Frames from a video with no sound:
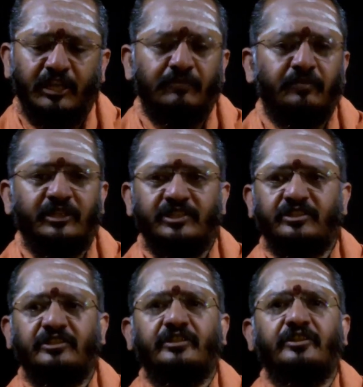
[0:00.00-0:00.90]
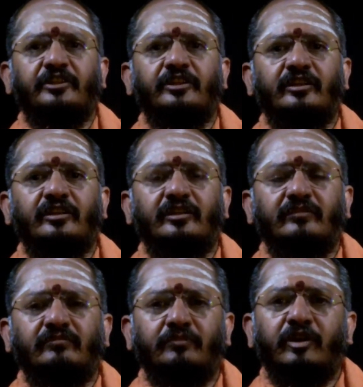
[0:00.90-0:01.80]
accomplish your
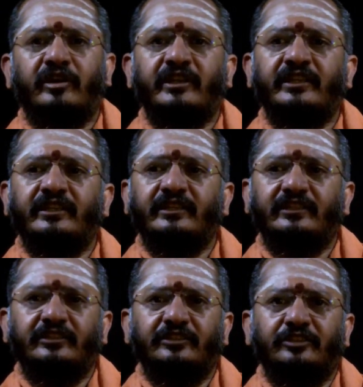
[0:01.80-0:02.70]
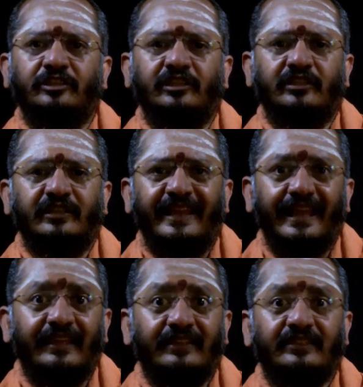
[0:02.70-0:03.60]
body, your
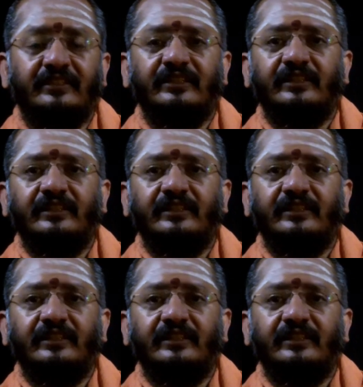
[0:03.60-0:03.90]
health,